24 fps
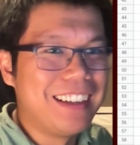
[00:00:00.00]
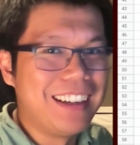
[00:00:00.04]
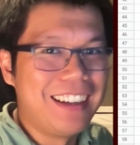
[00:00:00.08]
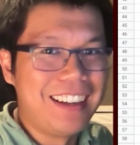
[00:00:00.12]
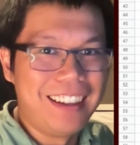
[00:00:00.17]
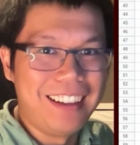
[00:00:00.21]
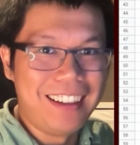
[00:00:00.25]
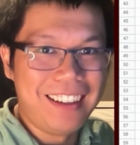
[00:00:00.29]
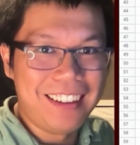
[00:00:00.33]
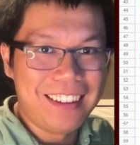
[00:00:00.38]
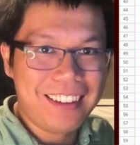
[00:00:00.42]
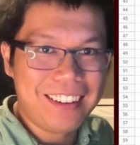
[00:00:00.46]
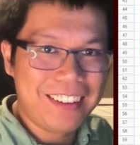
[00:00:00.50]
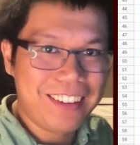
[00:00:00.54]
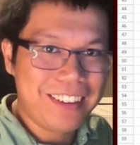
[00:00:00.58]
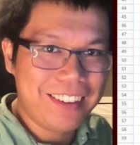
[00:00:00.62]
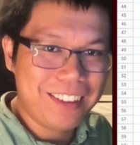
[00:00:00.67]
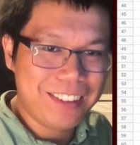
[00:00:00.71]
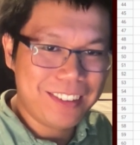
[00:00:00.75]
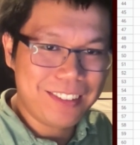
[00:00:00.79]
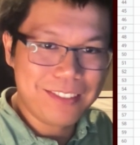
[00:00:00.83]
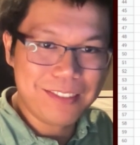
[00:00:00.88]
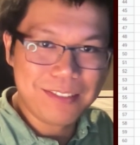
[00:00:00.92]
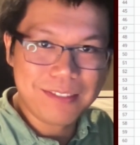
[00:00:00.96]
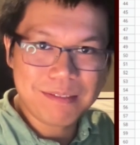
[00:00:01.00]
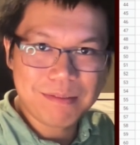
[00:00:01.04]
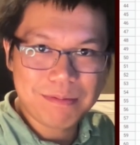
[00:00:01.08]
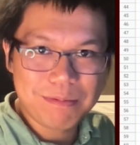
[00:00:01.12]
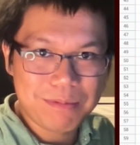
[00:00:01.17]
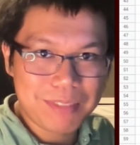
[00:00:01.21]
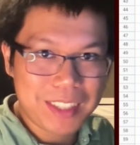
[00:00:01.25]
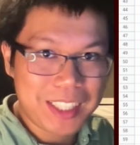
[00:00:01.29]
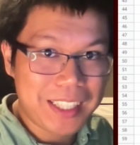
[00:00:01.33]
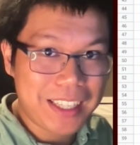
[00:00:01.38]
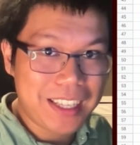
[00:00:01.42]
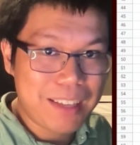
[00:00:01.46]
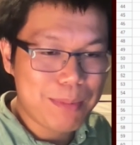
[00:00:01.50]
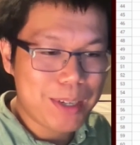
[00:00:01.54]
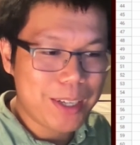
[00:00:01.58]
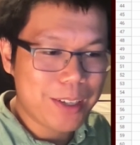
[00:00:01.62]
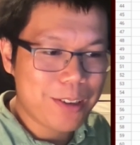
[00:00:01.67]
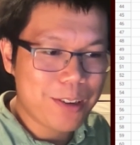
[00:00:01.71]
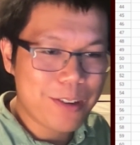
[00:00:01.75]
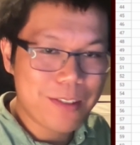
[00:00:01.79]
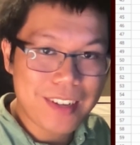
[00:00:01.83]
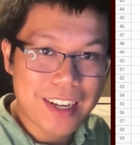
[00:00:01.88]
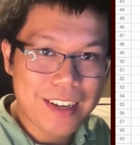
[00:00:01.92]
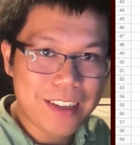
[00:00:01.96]
Uh, you can see my
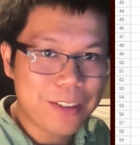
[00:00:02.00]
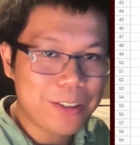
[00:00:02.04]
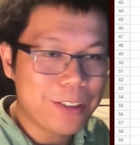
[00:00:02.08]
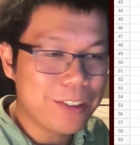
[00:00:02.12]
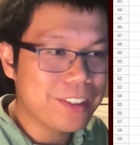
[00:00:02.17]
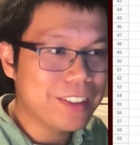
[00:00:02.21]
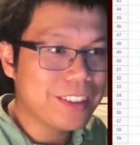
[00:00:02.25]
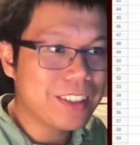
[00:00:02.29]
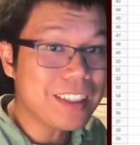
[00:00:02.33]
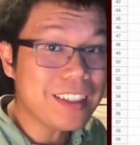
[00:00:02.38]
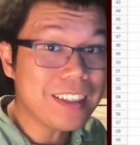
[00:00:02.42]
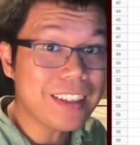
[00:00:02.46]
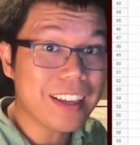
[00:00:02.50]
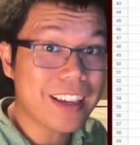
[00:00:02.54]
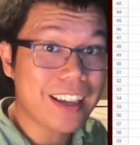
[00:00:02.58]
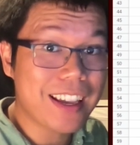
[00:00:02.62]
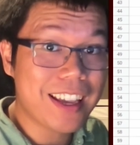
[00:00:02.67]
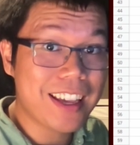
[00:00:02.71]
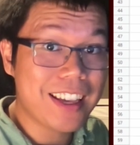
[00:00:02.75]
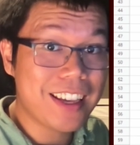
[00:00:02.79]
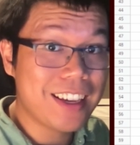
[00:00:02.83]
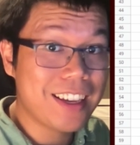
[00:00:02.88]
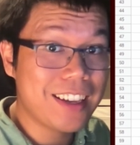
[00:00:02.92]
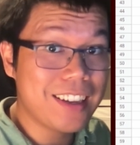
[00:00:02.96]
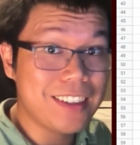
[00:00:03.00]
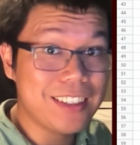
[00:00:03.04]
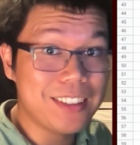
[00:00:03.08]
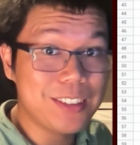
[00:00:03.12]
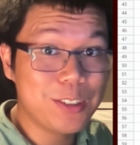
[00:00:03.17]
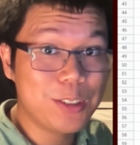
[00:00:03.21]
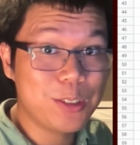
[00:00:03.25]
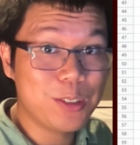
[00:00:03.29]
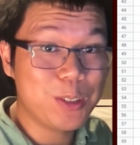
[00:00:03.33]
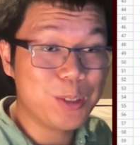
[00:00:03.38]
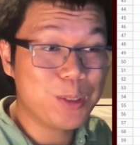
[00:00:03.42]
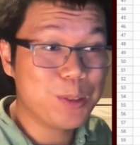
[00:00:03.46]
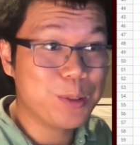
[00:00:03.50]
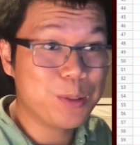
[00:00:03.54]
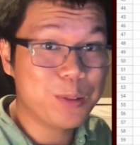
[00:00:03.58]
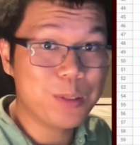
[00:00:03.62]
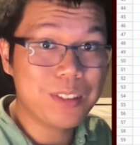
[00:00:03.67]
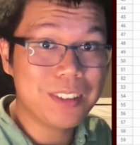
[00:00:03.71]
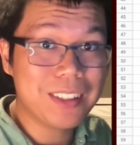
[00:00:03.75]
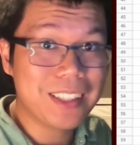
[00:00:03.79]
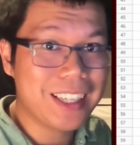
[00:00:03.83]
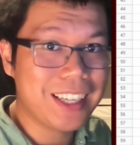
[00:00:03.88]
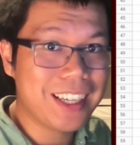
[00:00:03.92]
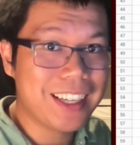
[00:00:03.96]
code in Anaconda, and
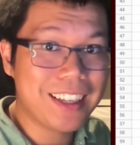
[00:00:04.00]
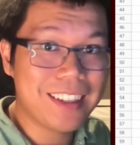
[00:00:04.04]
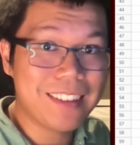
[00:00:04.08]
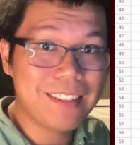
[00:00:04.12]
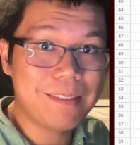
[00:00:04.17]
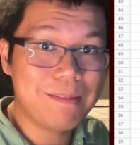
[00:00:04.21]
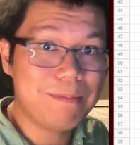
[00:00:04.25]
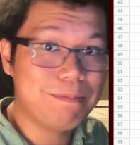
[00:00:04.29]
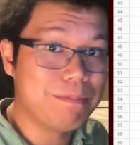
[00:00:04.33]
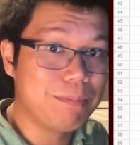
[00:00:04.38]
you can